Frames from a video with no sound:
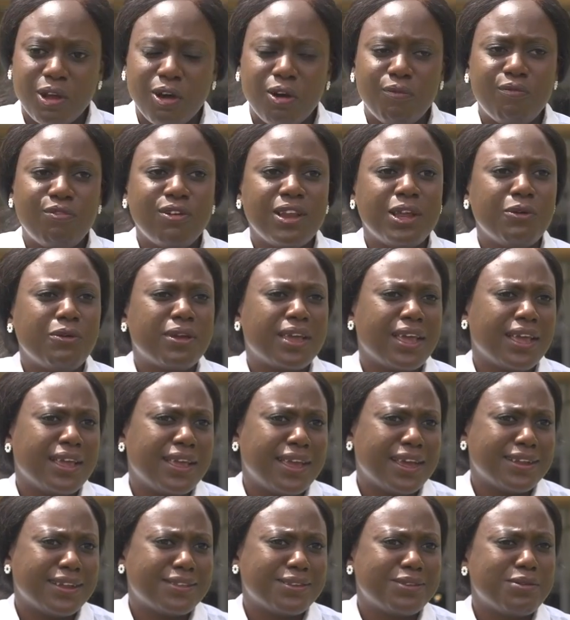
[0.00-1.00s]
hopefully we
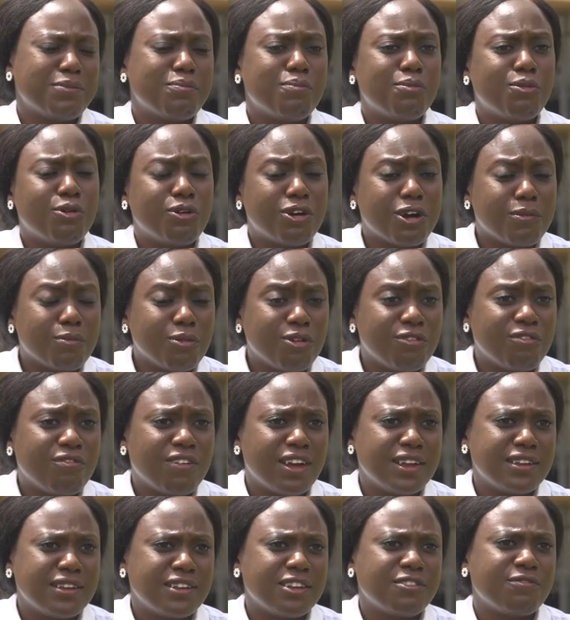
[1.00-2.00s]
can get more and more
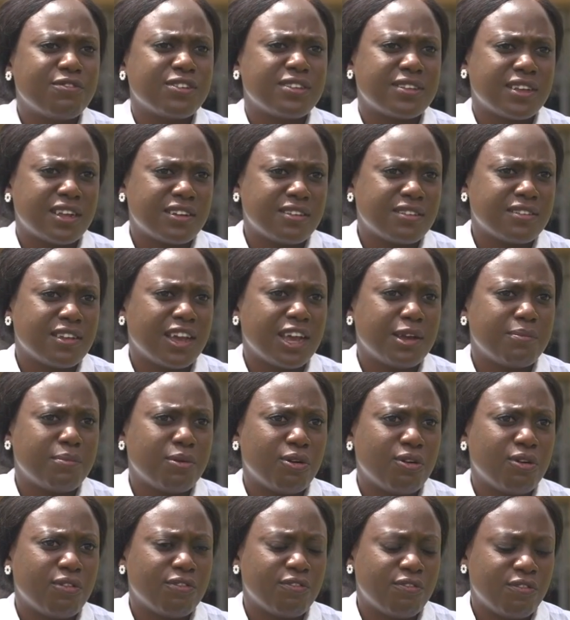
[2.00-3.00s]
funding for such type
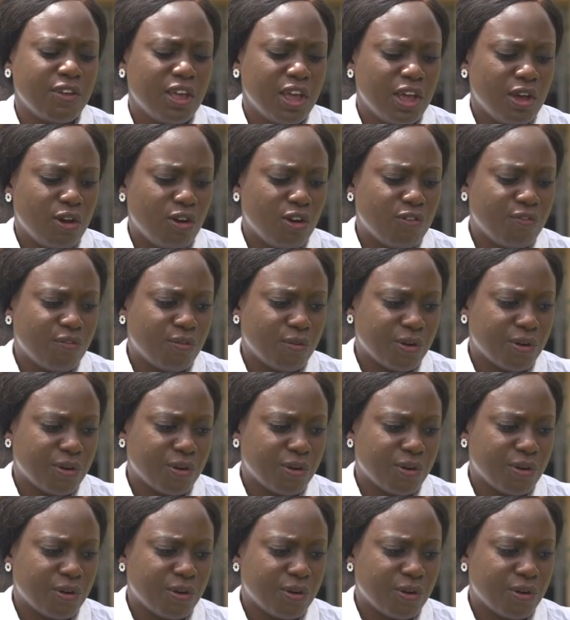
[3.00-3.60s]
of, of